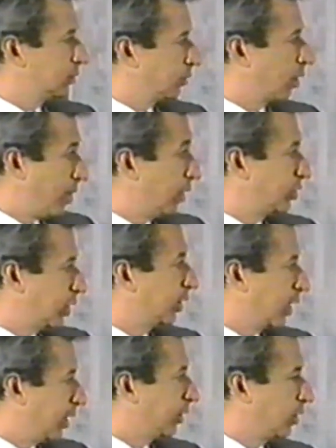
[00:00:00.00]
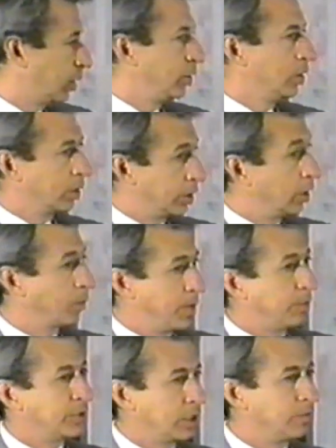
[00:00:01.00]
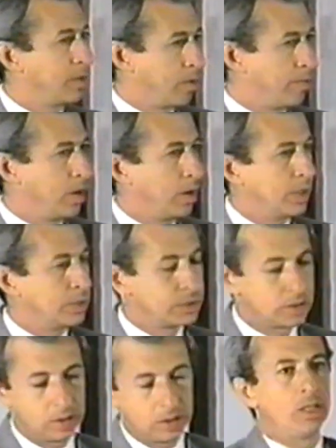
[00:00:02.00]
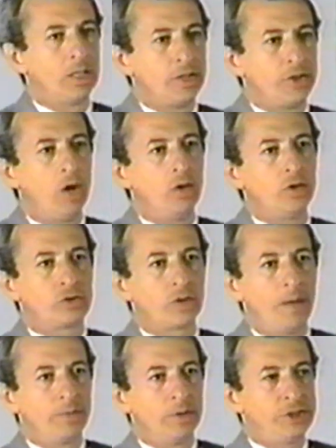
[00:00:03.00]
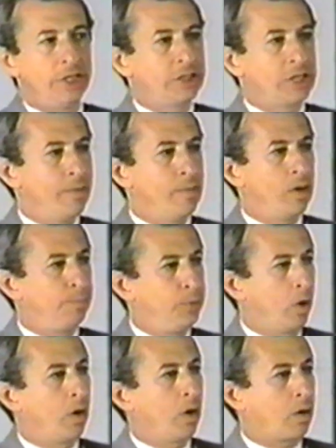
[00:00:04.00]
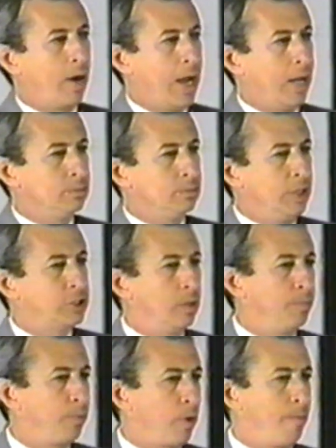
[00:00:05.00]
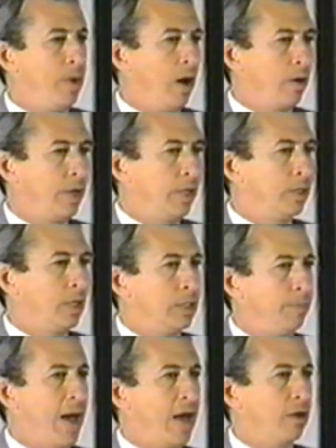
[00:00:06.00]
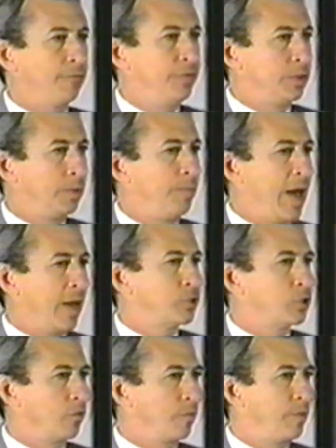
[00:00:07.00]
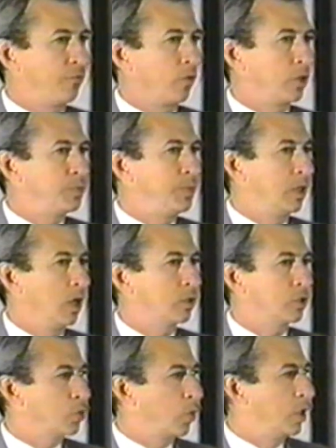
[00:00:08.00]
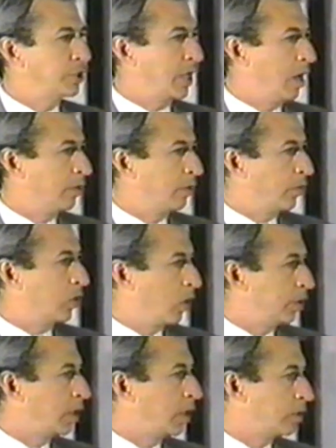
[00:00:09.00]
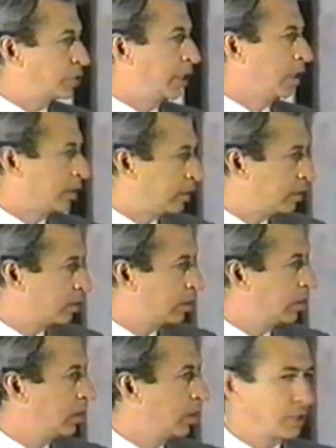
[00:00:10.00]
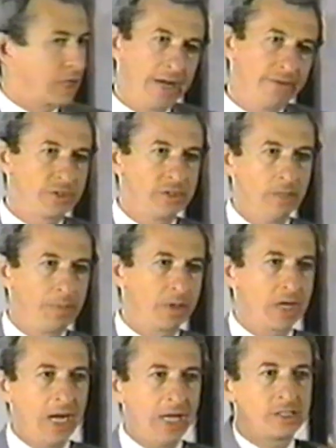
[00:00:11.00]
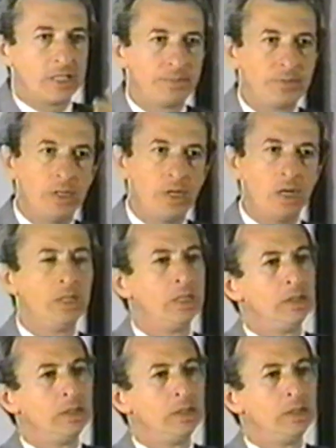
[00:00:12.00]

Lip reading: Barbarians tend to get it done young, and young people tend to be barbarians. The only trouble is anytime a bureaucrat meets a barbarian on the battlefield, the battle's over before it's begun because one's counting and recording, the other's killing. It's kind of a simple concept, you know.